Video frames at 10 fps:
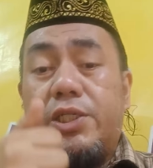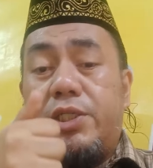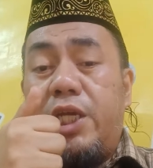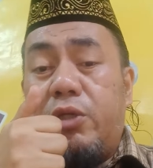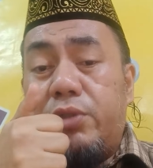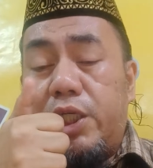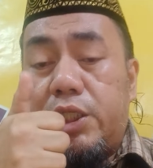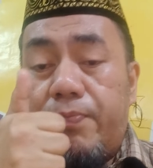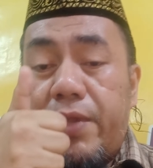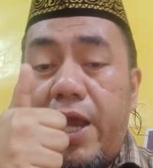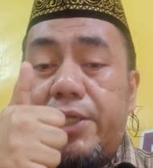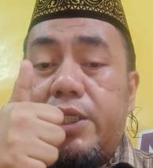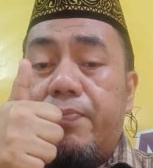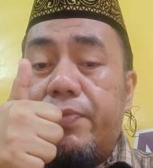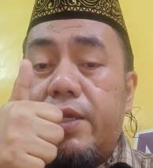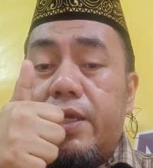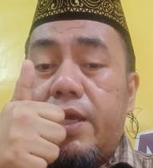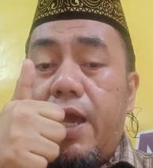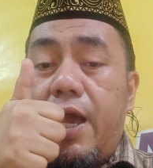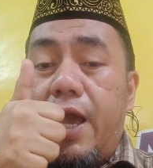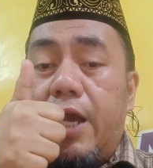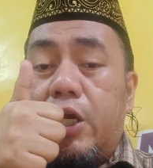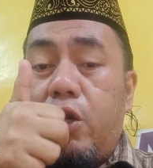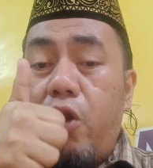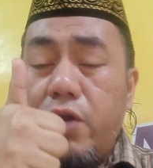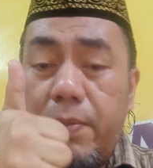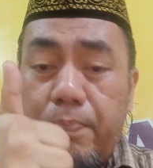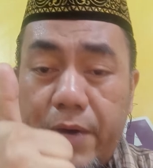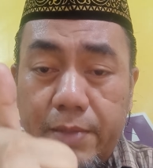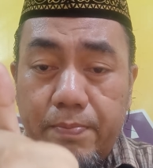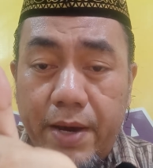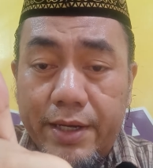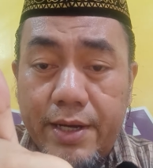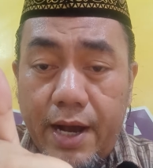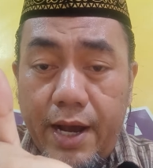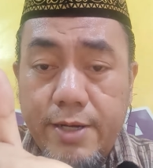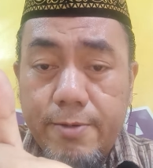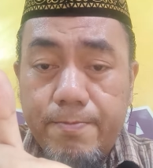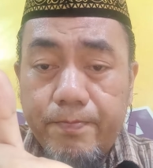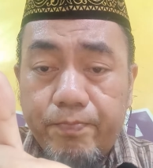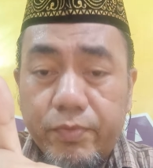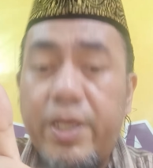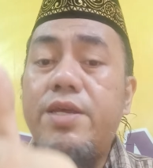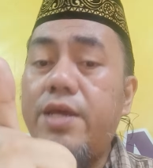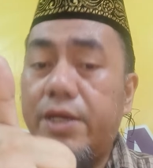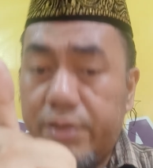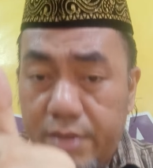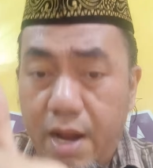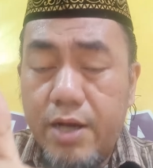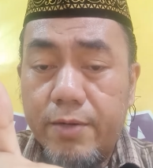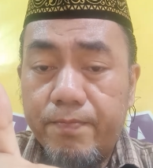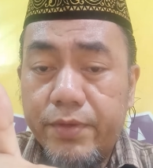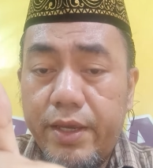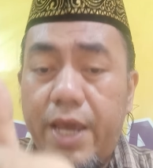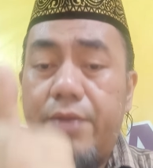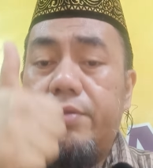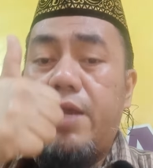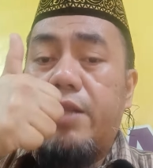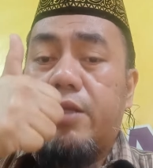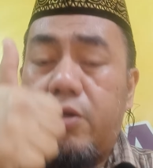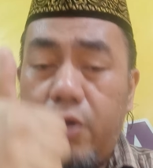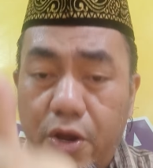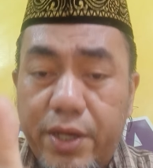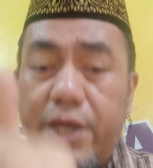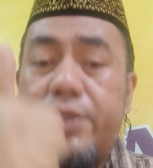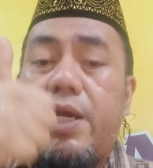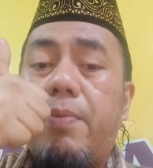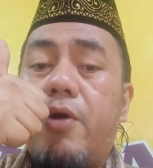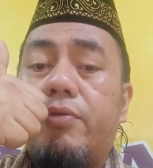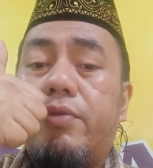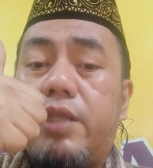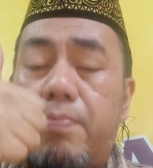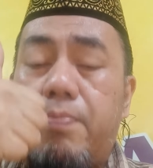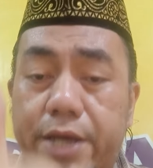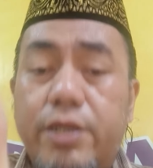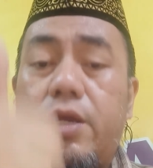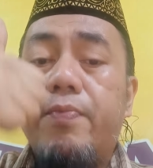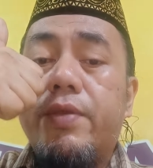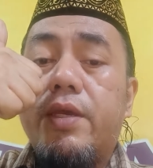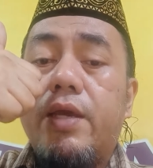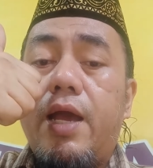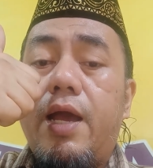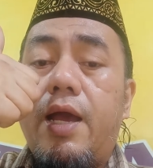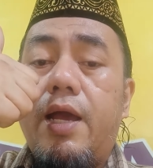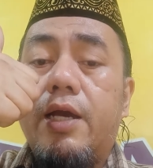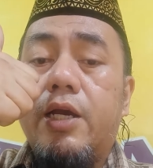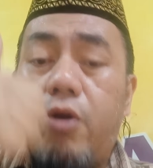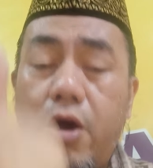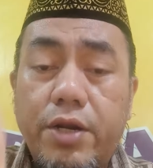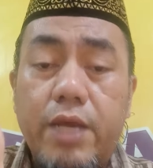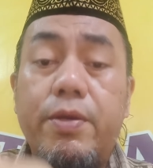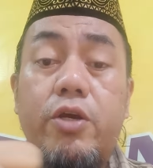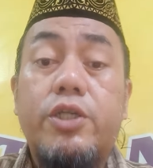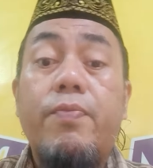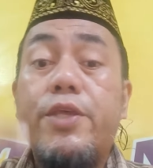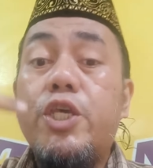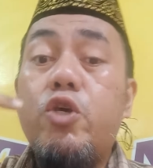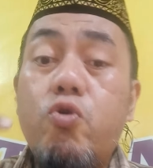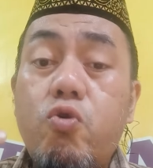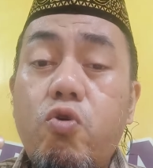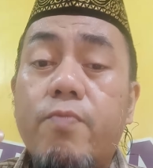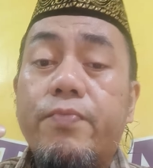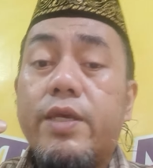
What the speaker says: Jesus is glorified by God, then he is God. And that glory is about the divine glory, because you